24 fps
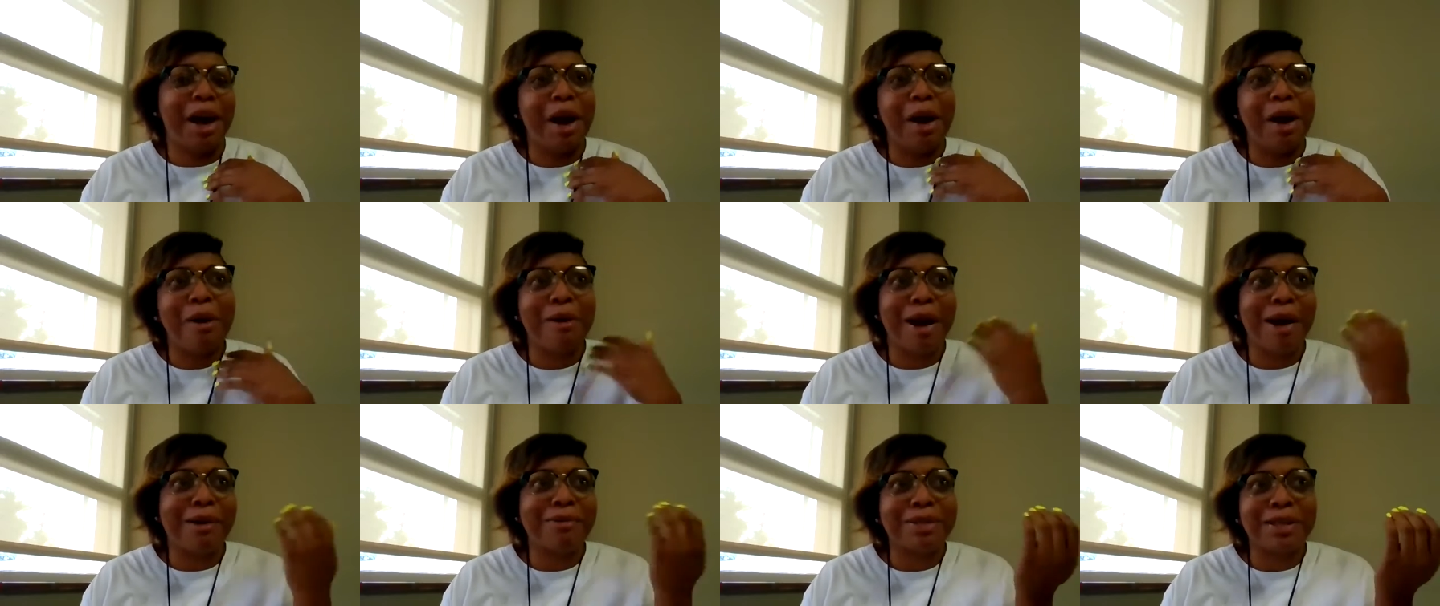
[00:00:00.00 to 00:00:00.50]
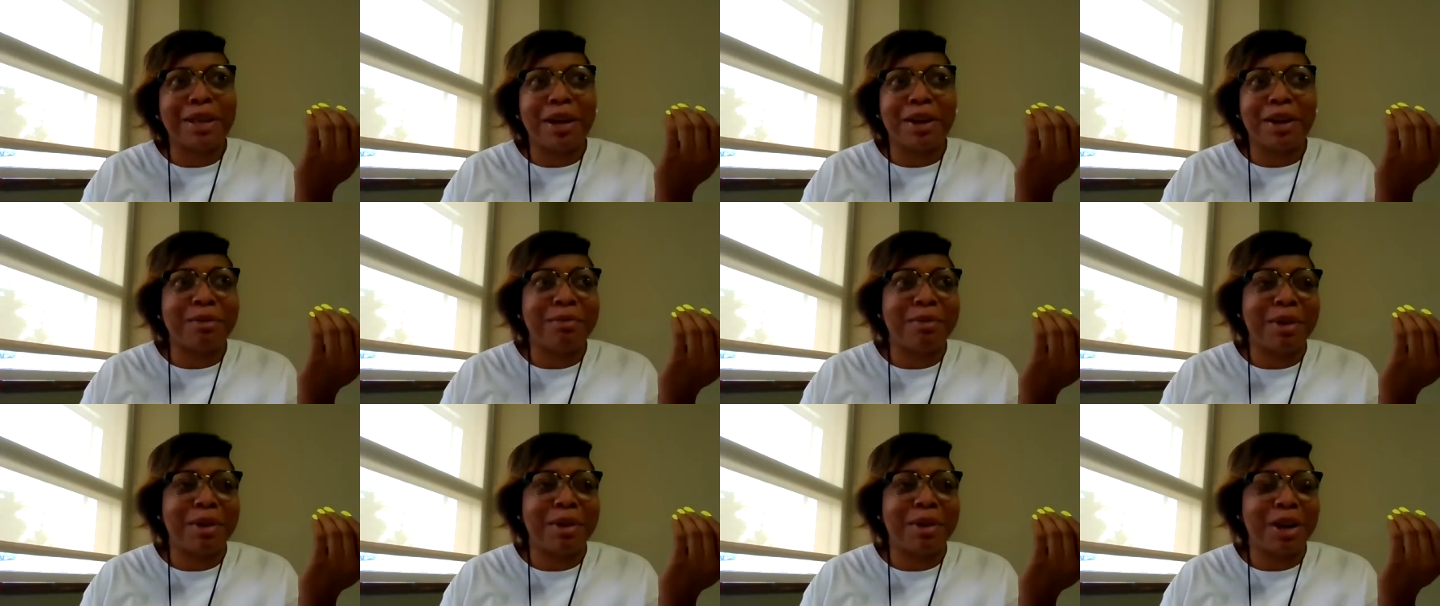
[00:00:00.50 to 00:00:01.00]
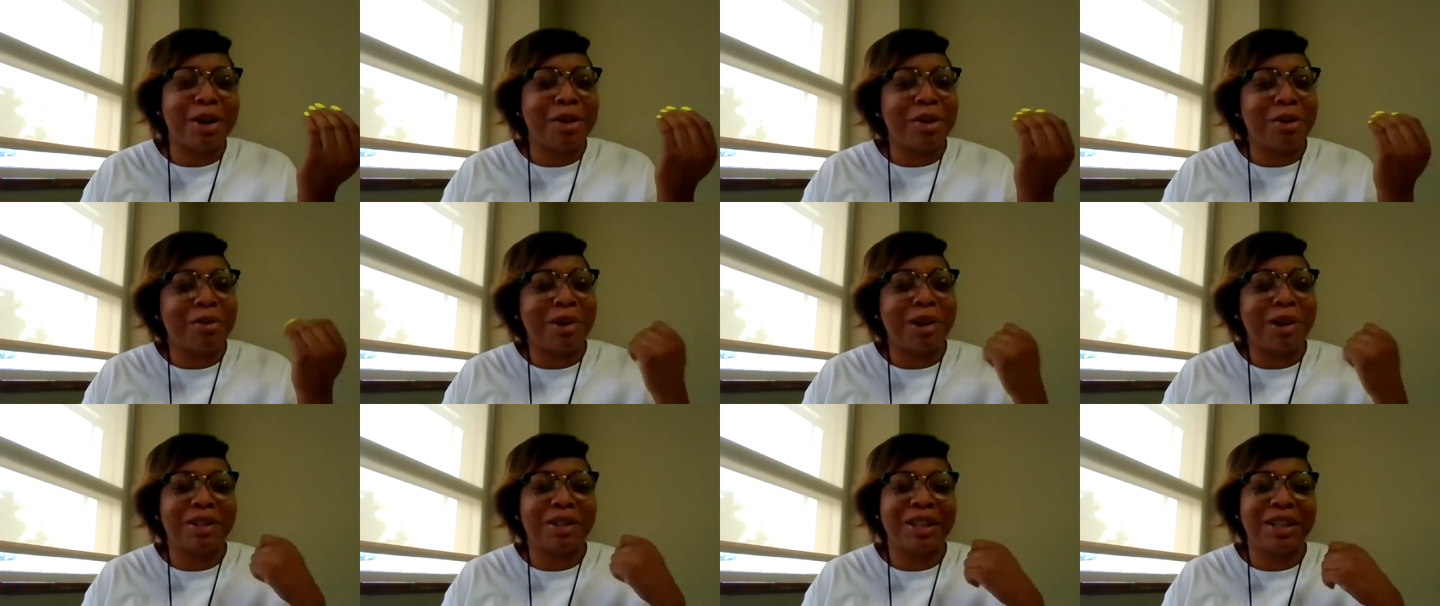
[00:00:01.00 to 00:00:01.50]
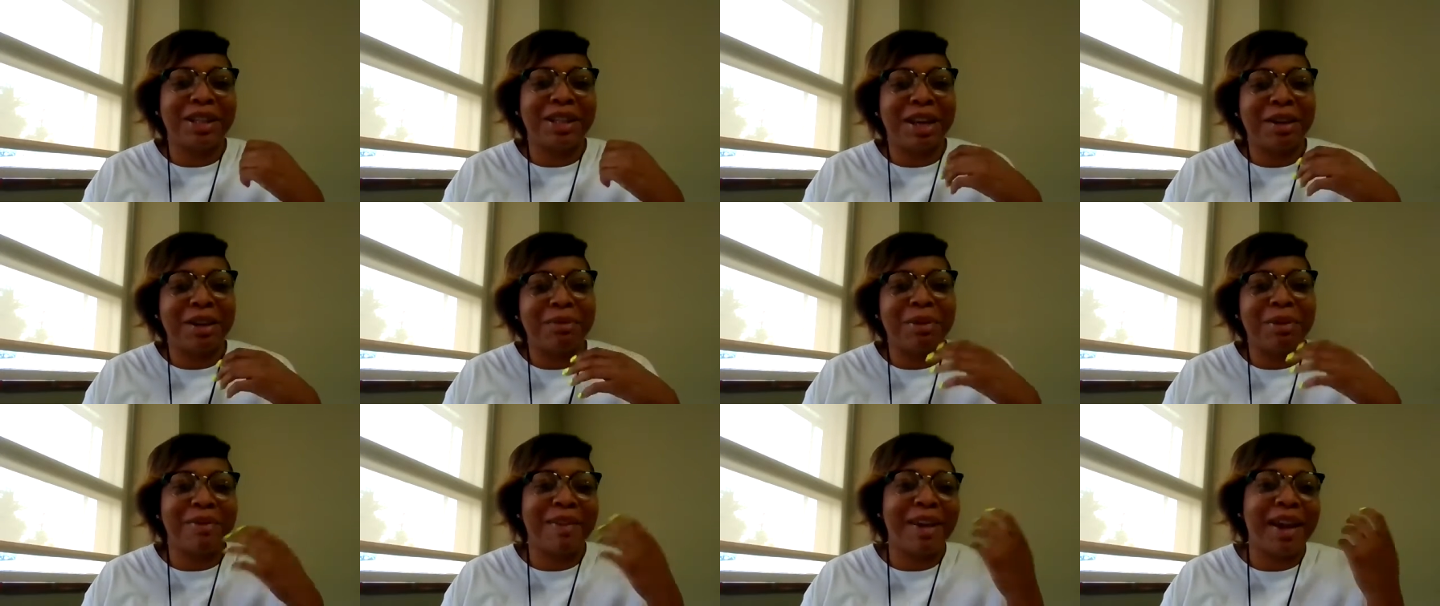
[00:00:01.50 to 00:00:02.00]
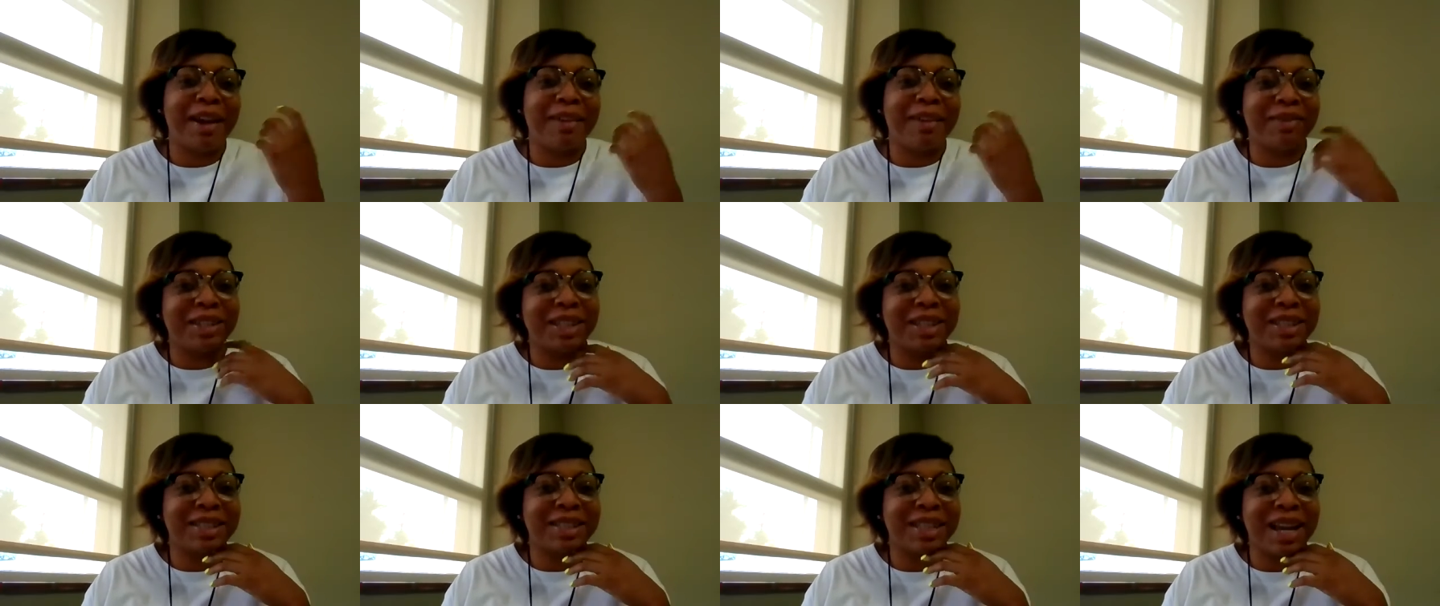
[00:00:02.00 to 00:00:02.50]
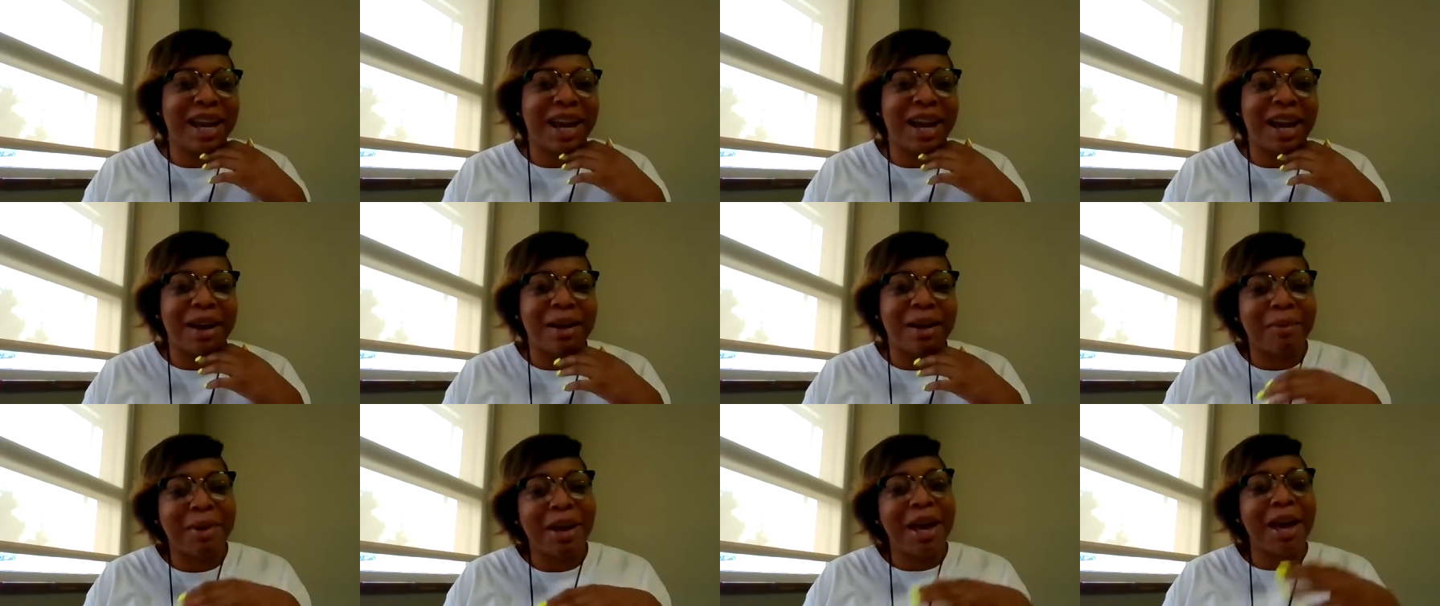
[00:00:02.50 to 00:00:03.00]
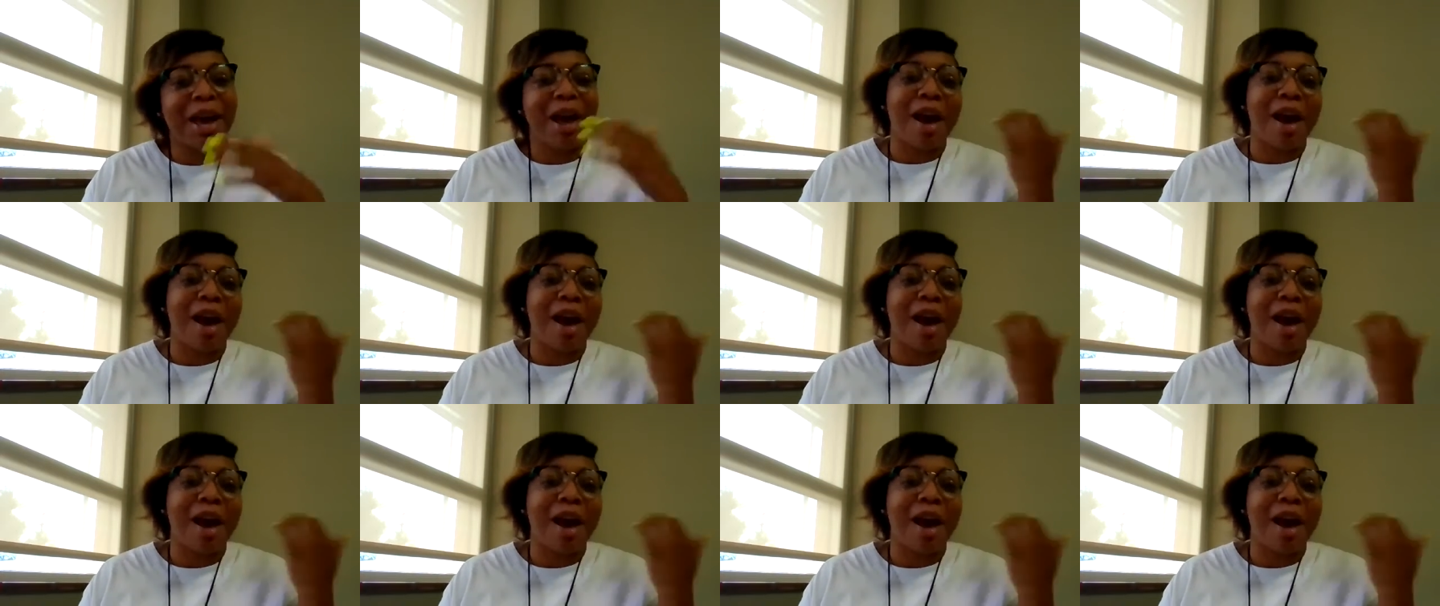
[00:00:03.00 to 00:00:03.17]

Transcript: oh, I was talking to my coworker today, we were having a good time.